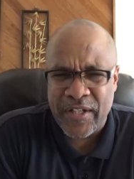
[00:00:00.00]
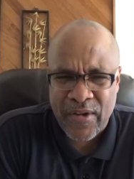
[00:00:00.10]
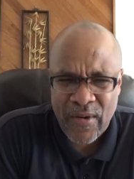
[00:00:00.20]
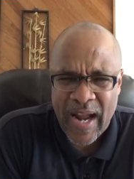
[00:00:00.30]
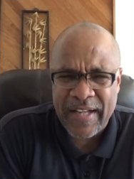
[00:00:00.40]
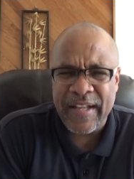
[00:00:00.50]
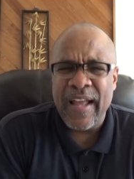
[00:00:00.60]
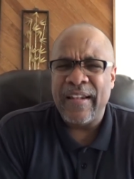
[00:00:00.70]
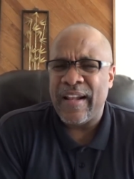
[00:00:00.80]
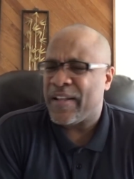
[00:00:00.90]
Christ,
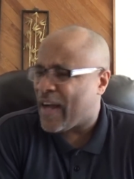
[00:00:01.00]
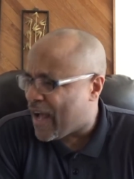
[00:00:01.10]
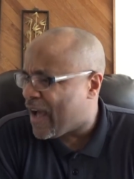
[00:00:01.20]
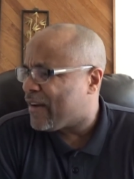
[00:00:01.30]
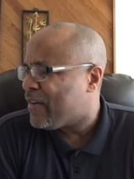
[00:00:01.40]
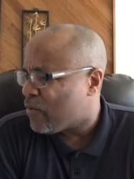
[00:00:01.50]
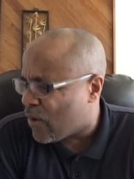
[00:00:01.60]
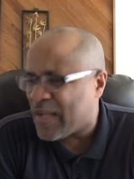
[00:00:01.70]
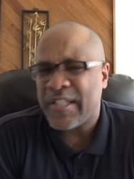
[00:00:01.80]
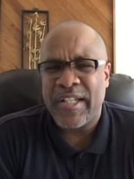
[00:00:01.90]
that God
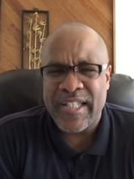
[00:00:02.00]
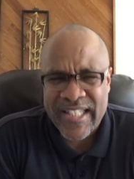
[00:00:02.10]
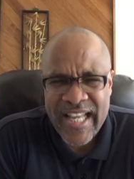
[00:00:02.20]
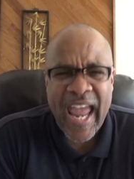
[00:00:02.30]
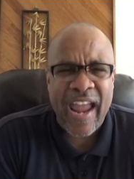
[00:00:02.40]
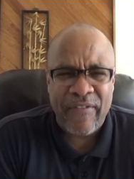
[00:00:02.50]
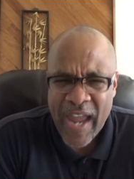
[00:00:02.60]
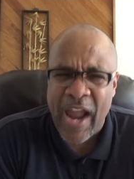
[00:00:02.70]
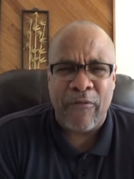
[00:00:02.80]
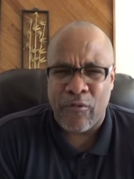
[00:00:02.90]
wants to save
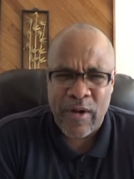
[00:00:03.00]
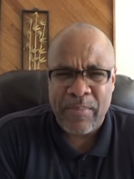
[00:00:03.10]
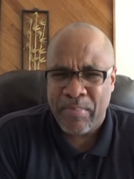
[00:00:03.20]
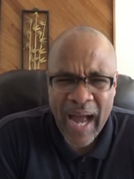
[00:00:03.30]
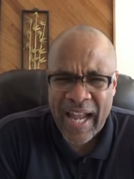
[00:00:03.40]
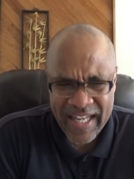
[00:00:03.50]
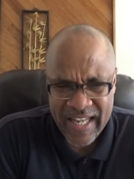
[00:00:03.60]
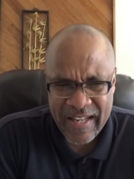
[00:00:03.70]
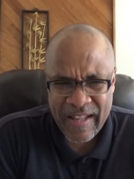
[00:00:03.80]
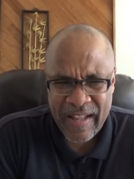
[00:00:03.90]

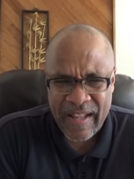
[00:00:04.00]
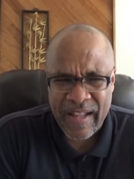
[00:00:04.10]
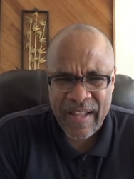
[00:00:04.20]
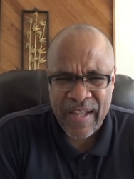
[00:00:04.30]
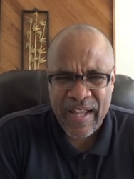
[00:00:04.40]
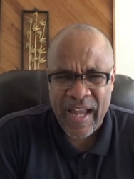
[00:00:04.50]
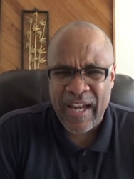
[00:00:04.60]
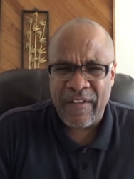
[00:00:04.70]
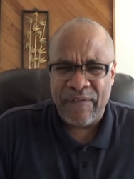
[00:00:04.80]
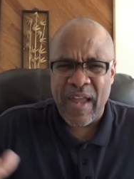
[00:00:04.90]
everybody. And
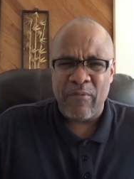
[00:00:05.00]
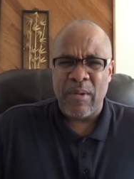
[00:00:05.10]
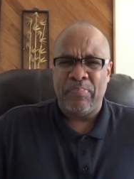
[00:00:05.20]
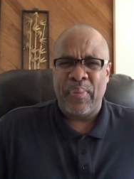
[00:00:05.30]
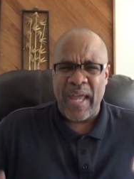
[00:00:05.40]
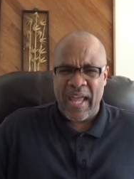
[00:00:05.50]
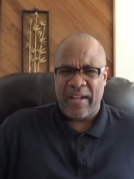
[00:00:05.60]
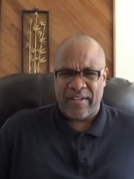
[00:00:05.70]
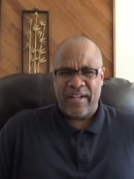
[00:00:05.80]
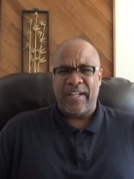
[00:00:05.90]
if they
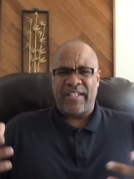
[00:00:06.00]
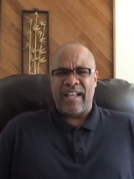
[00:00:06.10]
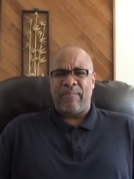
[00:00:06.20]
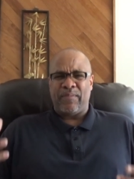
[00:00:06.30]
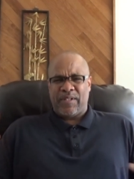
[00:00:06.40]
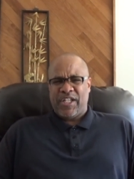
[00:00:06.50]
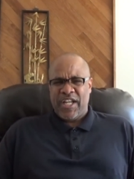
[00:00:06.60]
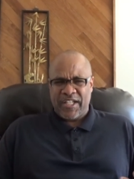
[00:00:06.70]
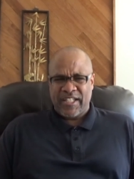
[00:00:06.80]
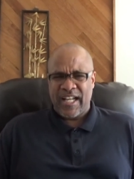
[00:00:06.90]
repent and accept
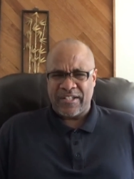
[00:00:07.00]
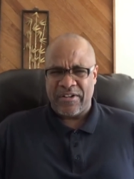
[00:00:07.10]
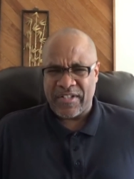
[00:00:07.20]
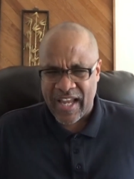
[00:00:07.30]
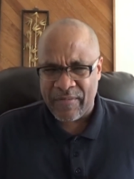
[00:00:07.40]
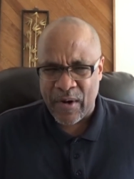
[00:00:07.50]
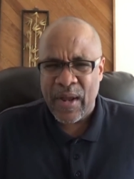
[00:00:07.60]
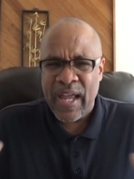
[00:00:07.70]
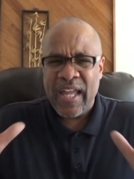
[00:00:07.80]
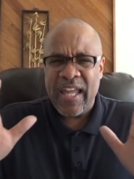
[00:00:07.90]
Jesus as their Savior,
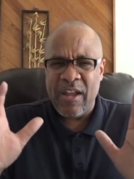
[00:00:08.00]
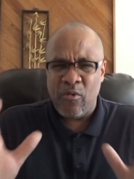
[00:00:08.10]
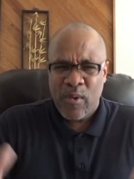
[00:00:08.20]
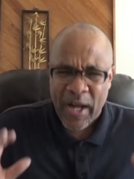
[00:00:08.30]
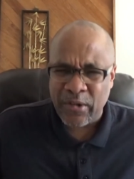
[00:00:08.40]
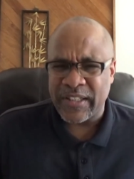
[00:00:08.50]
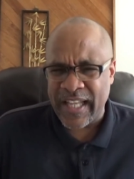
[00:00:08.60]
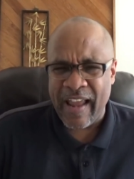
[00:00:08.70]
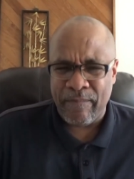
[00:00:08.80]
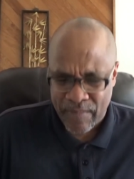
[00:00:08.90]
He will
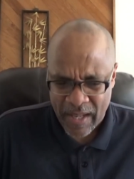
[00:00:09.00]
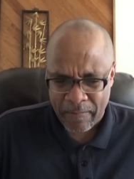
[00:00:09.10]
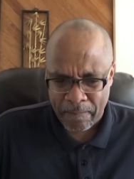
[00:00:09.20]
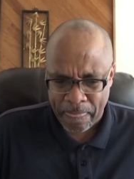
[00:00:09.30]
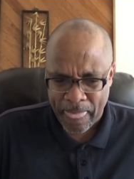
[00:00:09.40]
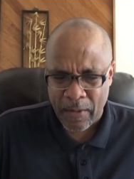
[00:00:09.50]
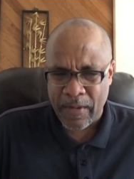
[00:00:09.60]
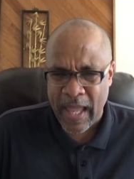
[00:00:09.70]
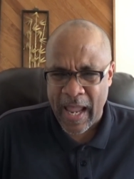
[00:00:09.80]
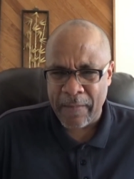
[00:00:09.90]
save them.
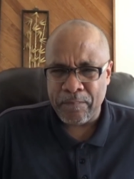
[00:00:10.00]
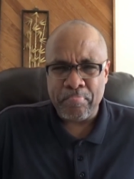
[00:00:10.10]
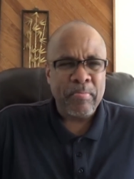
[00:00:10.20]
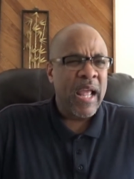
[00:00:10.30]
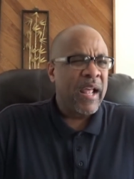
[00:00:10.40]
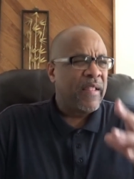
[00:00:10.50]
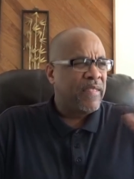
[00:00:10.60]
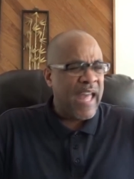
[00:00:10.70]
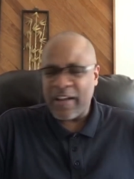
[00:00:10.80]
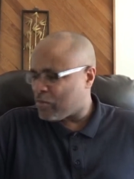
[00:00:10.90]
Okay?
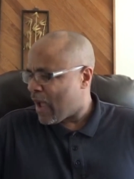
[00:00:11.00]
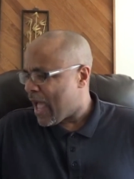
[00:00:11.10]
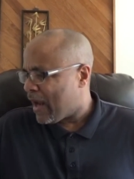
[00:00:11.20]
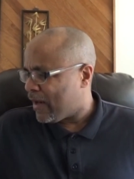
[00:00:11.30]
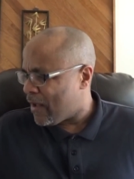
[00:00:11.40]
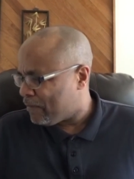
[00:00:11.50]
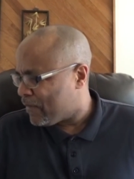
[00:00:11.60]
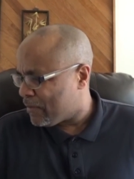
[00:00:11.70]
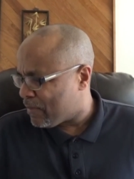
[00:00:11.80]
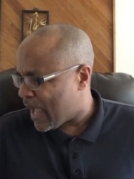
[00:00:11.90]
That's why I love
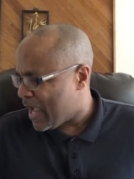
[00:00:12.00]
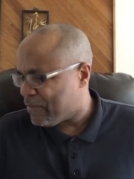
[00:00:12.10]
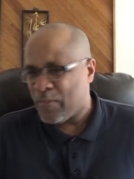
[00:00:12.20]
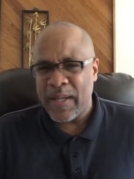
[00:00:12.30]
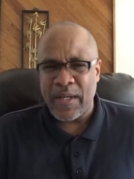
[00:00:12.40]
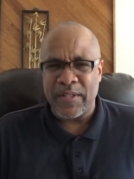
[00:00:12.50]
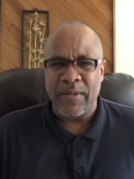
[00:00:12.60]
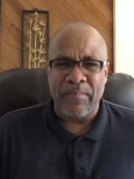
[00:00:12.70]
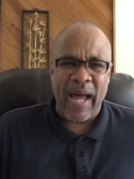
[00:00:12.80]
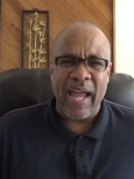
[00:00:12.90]
the Bible, because the
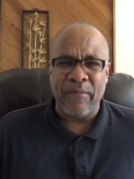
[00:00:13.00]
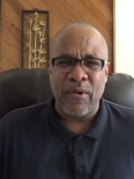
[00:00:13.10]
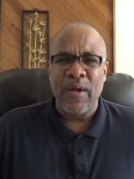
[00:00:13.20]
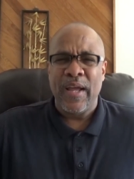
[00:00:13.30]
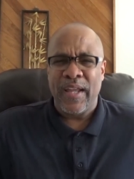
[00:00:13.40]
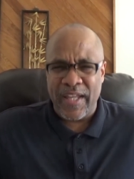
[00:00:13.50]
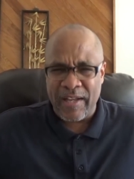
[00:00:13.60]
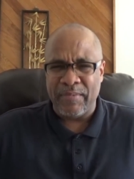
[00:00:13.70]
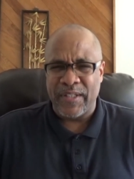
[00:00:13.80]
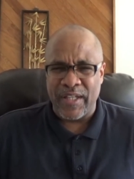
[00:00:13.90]
Bible
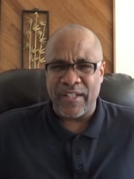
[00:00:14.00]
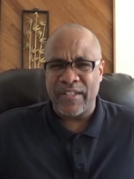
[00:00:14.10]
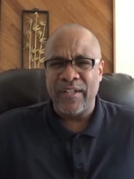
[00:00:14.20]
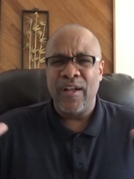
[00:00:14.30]
gives us